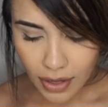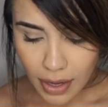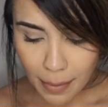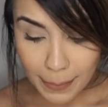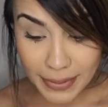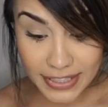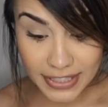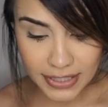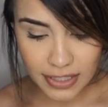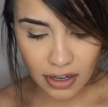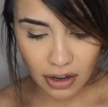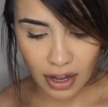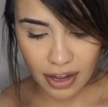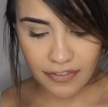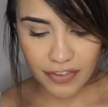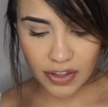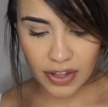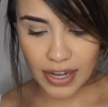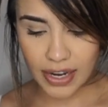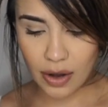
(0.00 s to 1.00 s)
but still I
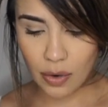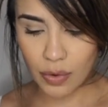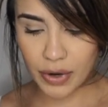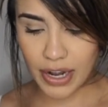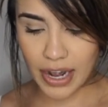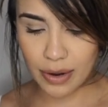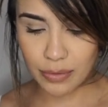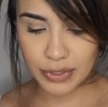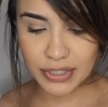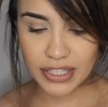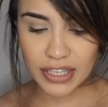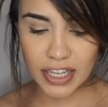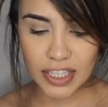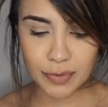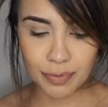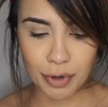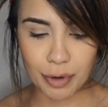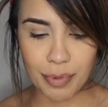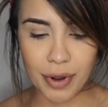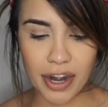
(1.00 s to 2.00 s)
felt like I wasn't
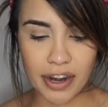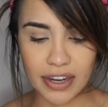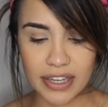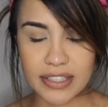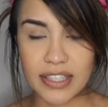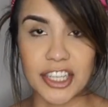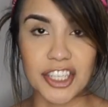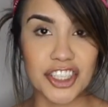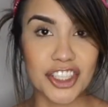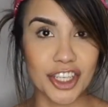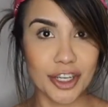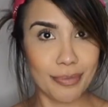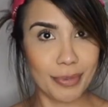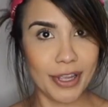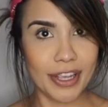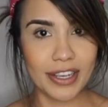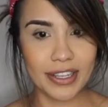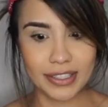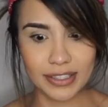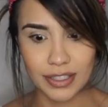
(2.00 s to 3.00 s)
as prepared as I should
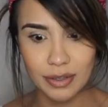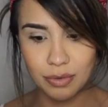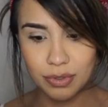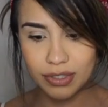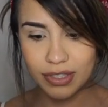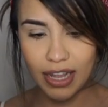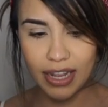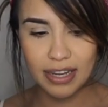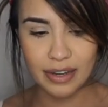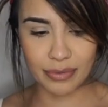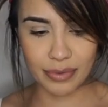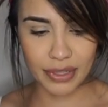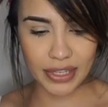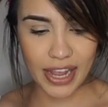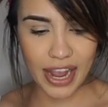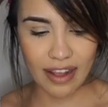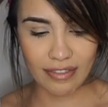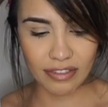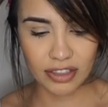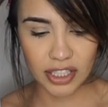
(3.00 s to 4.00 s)
be, because it was, I didn't
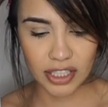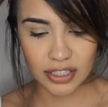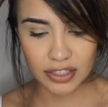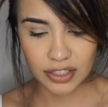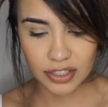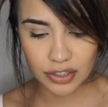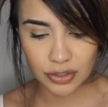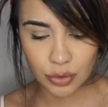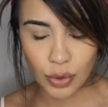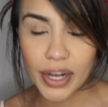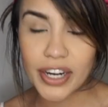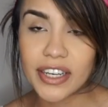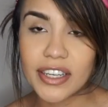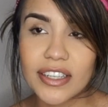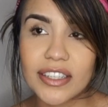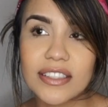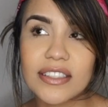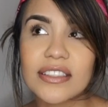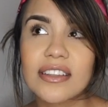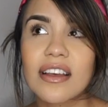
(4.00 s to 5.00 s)
really have a lot of
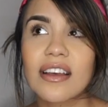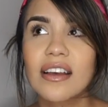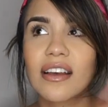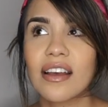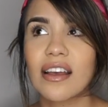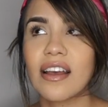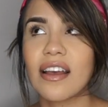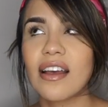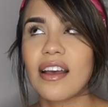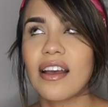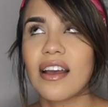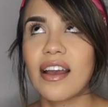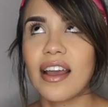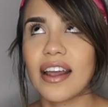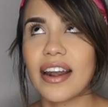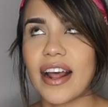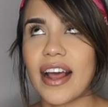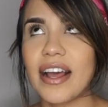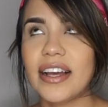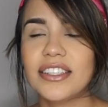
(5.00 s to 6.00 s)
sweaters
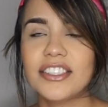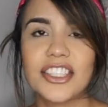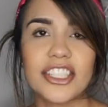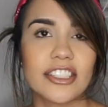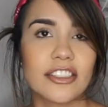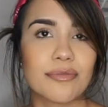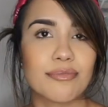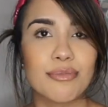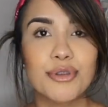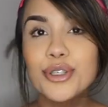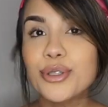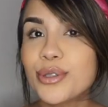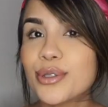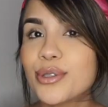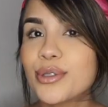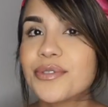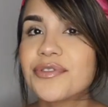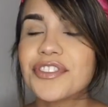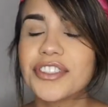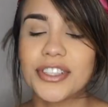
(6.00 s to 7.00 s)
and I had just
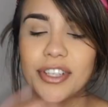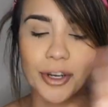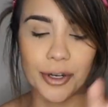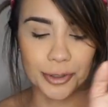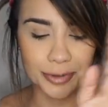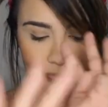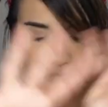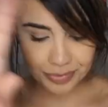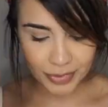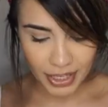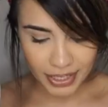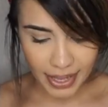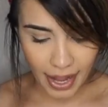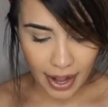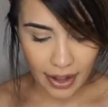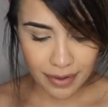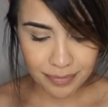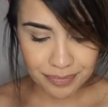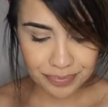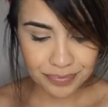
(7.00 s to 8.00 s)
moved, so
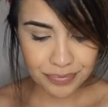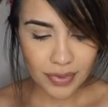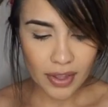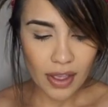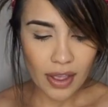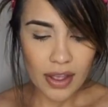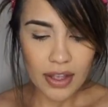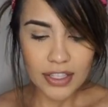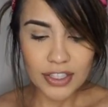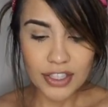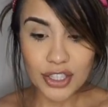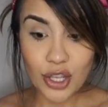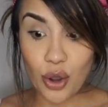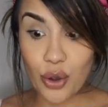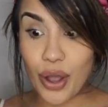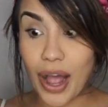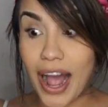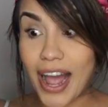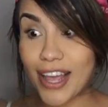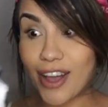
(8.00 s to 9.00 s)
yeah.
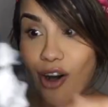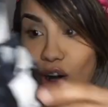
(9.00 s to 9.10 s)
So I